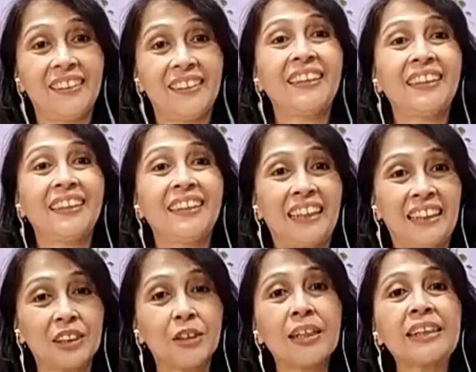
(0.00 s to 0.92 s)
Yeah,
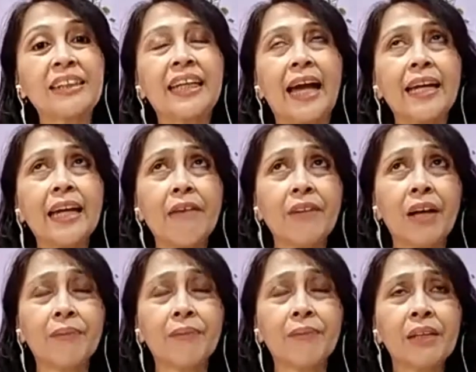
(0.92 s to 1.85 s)
so let's say I have
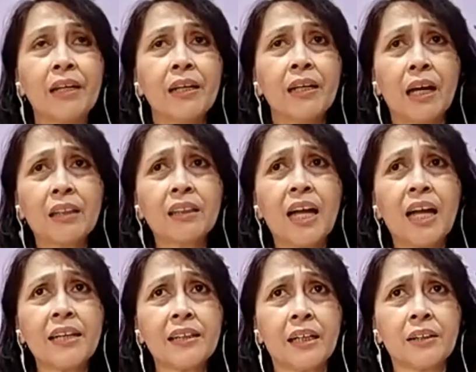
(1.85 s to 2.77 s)
a
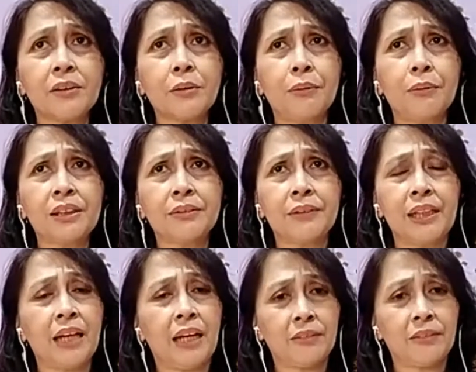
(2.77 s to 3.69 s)
client who was really
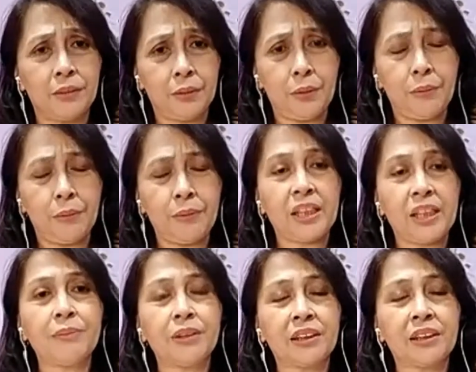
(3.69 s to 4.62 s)
undergoing
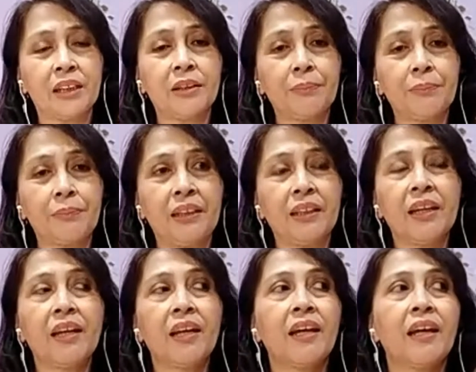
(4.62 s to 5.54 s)
chemotherapy,
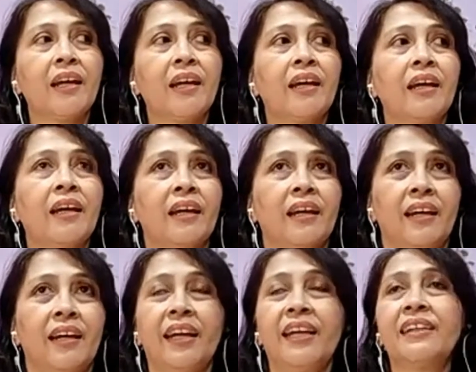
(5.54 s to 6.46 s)

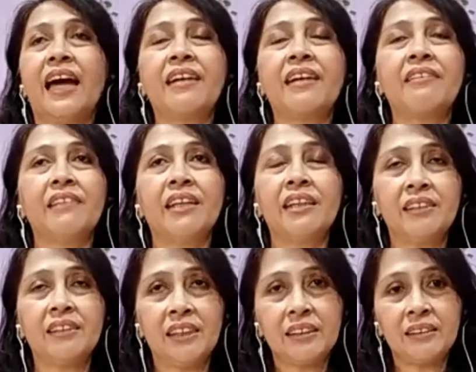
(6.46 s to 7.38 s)
and I really
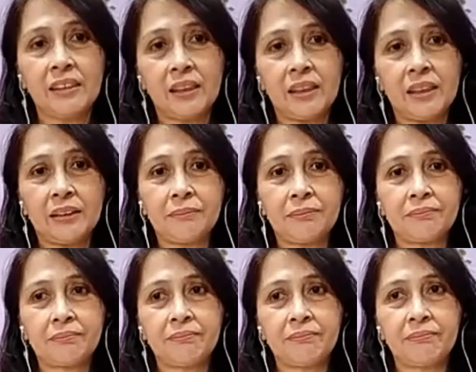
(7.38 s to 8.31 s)
did
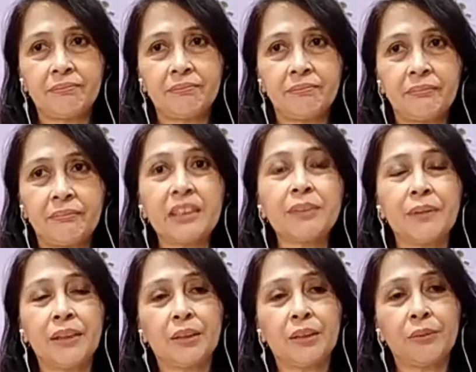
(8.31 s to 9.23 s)
the
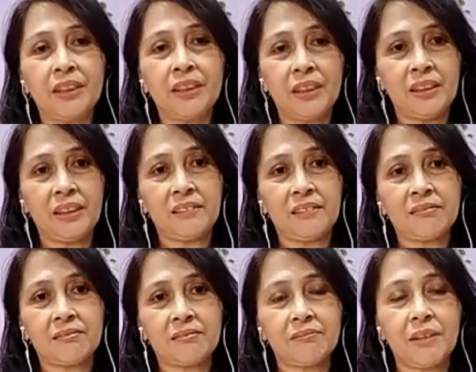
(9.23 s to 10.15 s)
spiritual healing
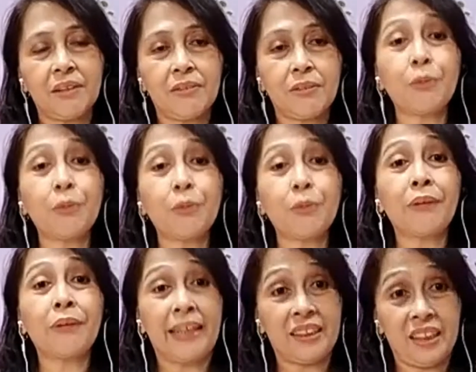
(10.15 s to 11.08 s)
through
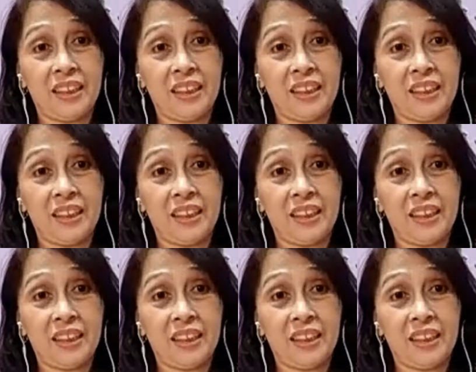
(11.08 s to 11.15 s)
Reiki,